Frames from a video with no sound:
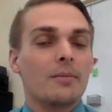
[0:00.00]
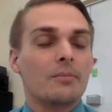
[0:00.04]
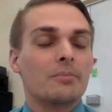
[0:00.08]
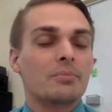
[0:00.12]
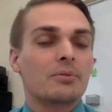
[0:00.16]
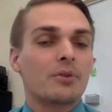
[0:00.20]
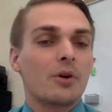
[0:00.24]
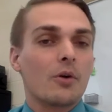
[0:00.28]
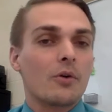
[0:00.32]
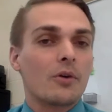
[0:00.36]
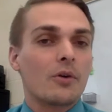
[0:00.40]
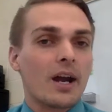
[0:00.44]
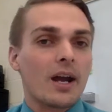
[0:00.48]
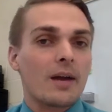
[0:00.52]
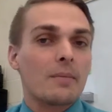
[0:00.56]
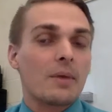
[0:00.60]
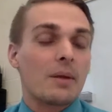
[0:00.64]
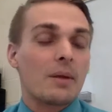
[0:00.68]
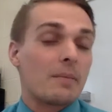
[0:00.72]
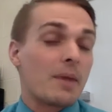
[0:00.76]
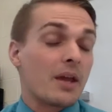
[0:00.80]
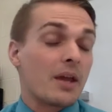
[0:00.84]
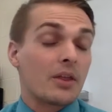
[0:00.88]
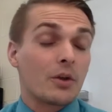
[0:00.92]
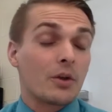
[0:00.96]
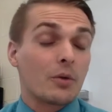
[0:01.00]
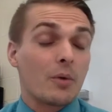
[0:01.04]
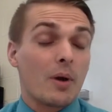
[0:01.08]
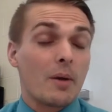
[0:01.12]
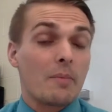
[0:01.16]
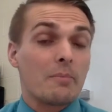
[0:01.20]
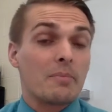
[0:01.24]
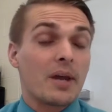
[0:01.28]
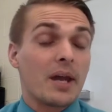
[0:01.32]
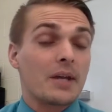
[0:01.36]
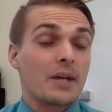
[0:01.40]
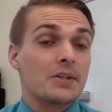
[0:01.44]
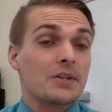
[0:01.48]
program and make their
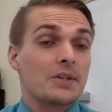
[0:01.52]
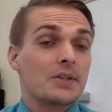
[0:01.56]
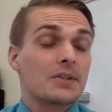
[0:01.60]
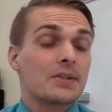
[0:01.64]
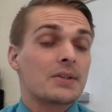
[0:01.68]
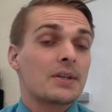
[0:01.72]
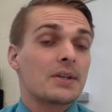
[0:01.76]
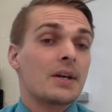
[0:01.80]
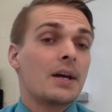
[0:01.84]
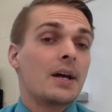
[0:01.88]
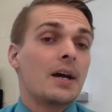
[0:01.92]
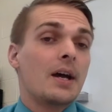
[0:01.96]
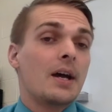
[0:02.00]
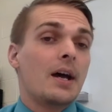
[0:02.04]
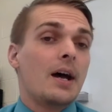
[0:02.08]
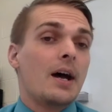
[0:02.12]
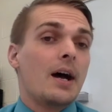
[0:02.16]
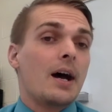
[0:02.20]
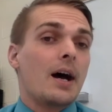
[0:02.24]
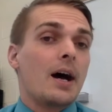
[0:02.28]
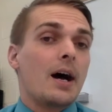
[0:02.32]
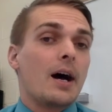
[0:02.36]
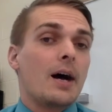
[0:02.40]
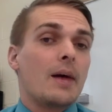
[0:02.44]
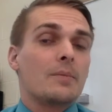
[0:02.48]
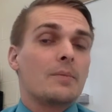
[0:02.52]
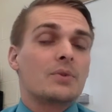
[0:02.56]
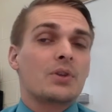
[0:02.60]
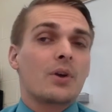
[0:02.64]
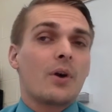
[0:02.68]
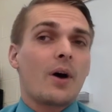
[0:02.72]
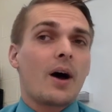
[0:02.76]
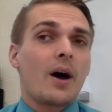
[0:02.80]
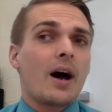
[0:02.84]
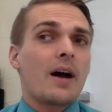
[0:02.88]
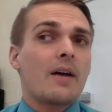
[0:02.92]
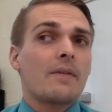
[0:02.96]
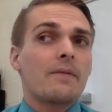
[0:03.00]
web pages.
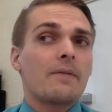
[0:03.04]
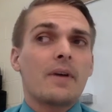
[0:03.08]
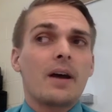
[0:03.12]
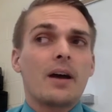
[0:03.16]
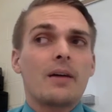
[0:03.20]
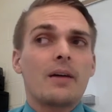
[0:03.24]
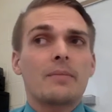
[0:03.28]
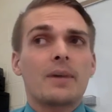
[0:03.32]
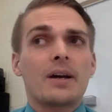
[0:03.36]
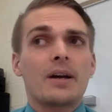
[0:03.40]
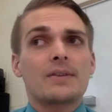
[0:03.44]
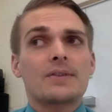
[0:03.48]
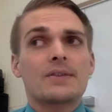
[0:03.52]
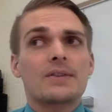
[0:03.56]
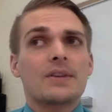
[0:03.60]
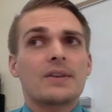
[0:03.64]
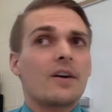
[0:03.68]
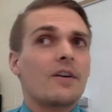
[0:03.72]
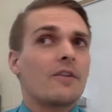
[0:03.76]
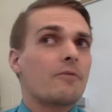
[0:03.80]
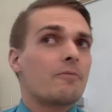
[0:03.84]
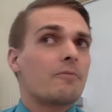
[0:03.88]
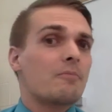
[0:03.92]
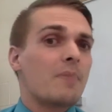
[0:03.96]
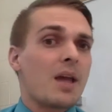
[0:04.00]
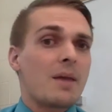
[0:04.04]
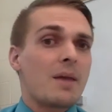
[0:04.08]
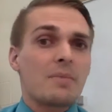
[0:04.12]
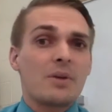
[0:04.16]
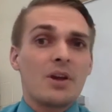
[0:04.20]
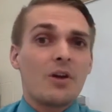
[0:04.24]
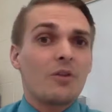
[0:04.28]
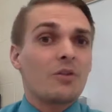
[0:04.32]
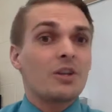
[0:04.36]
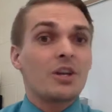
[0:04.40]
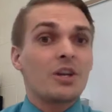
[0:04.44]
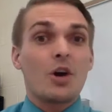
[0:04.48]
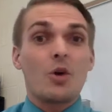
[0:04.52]
So I found myself maybe
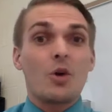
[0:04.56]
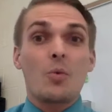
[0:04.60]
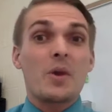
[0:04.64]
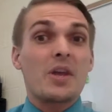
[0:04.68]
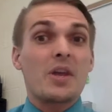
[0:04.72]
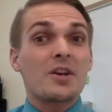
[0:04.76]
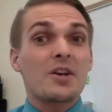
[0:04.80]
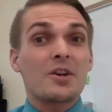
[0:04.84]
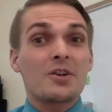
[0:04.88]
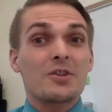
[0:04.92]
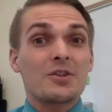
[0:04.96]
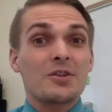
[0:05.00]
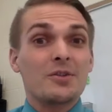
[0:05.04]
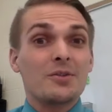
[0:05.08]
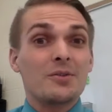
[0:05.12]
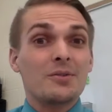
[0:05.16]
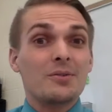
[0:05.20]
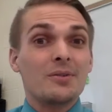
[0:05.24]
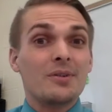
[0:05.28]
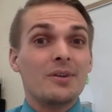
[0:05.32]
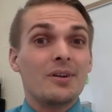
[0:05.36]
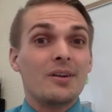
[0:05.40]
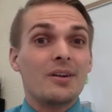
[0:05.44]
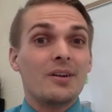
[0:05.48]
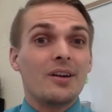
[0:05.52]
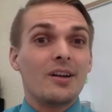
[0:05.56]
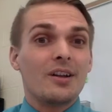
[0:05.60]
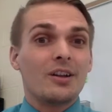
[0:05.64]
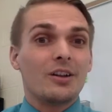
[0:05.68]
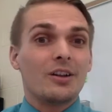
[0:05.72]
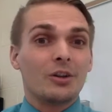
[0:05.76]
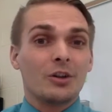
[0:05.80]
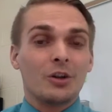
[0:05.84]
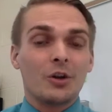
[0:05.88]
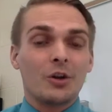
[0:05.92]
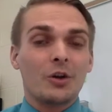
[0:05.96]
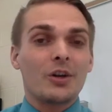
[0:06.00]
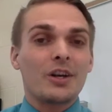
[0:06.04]
only a week or 2
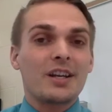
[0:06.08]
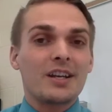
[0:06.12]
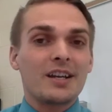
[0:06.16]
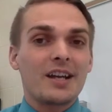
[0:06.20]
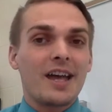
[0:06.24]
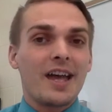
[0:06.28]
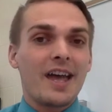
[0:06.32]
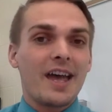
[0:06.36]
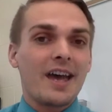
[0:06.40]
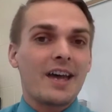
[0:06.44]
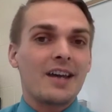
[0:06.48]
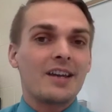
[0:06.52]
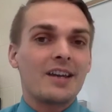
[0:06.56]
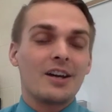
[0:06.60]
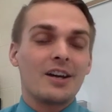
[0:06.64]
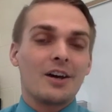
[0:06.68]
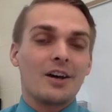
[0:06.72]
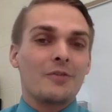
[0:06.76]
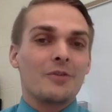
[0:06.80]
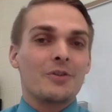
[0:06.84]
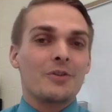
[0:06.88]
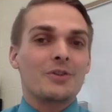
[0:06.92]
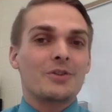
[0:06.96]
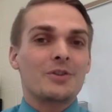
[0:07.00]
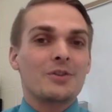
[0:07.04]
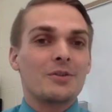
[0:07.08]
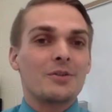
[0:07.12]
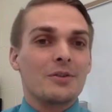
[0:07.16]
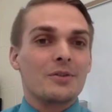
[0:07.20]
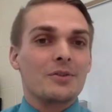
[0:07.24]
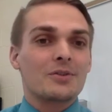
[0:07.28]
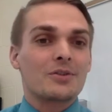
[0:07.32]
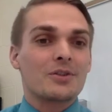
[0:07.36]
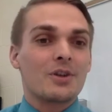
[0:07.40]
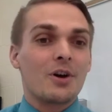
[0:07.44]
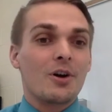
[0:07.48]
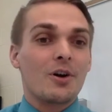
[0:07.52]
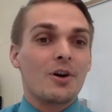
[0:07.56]
learning ahead of the
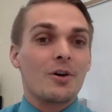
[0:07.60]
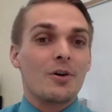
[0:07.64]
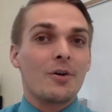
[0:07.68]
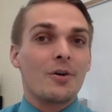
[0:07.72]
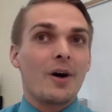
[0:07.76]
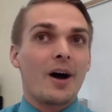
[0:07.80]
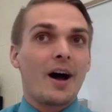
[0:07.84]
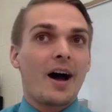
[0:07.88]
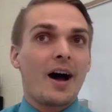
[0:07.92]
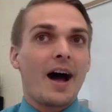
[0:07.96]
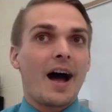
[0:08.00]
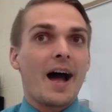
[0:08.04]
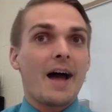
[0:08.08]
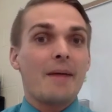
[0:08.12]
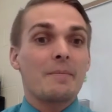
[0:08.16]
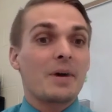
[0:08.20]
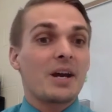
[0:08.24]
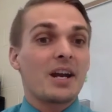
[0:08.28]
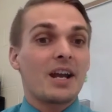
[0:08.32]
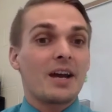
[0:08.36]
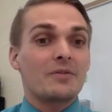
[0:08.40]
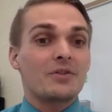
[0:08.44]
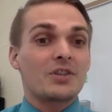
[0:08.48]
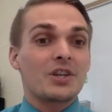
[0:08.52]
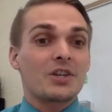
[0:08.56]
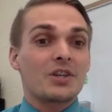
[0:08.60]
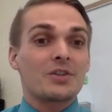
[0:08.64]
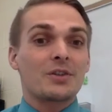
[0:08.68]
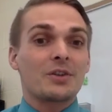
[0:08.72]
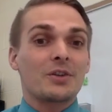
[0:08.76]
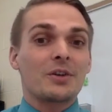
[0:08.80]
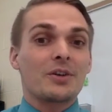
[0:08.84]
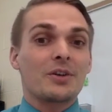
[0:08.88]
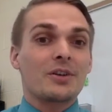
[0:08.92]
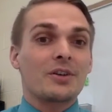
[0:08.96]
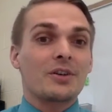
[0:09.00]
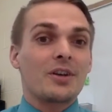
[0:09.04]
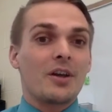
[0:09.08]
students. So I might have just
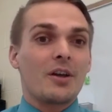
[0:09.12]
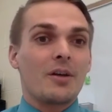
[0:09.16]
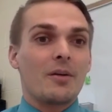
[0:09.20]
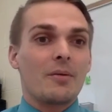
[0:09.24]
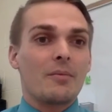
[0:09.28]
learned